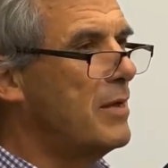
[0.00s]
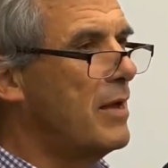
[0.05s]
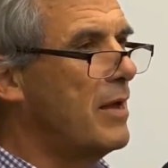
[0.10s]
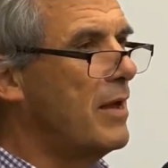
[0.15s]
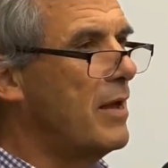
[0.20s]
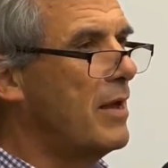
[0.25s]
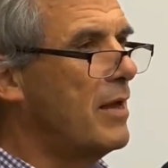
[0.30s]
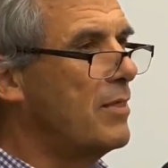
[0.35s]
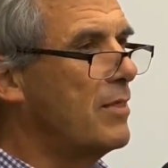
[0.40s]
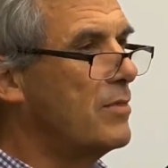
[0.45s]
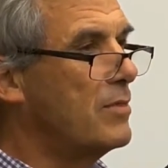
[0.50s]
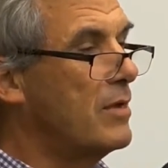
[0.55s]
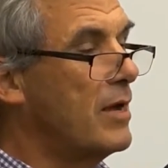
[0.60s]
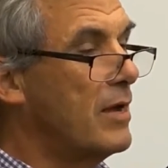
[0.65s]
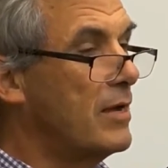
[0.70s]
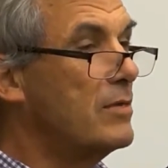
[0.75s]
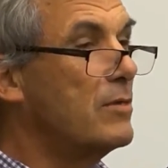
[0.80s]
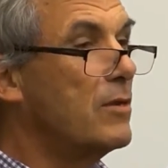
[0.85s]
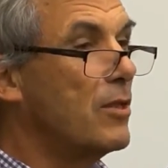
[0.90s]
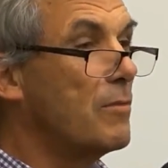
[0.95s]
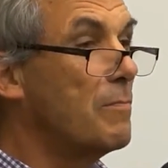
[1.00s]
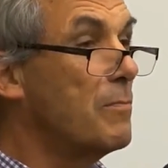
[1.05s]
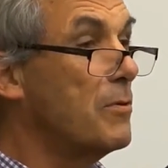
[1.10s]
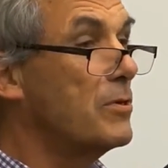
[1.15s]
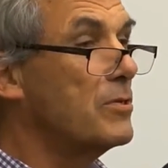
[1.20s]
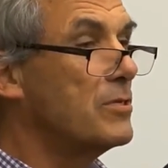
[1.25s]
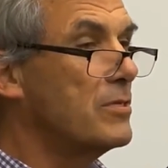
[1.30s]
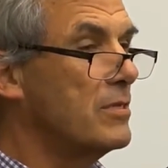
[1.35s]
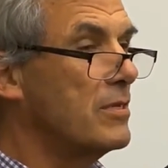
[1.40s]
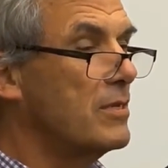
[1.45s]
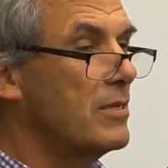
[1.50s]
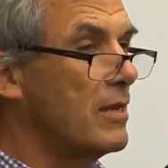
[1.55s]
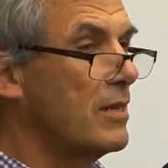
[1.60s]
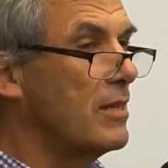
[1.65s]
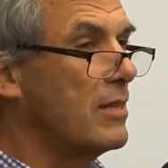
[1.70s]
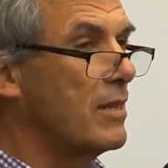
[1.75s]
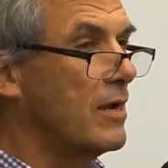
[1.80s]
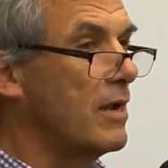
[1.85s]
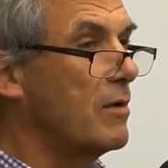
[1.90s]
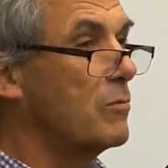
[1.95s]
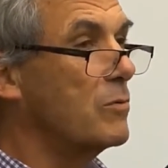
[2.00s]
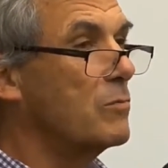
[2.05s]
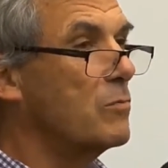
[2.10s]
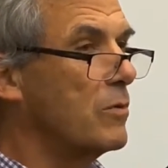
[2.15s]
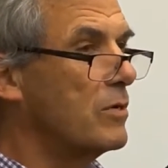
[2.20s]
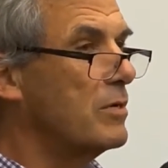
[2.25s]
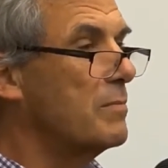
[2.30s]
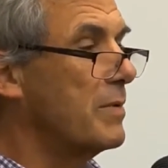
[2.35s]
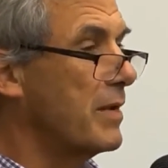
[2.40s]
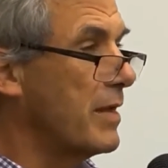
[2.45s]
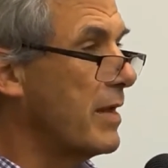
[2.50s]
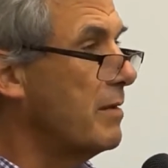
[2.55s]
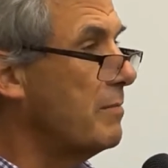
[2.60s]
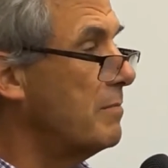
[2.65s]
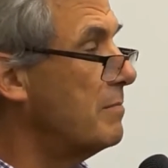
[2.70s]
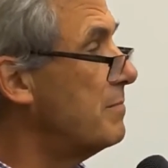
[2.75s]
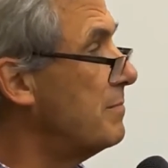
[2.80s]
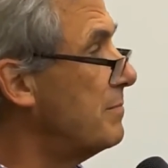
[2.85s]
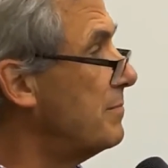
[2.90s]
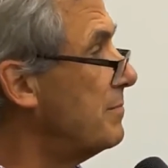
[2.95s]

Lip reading: the person that I would want to become.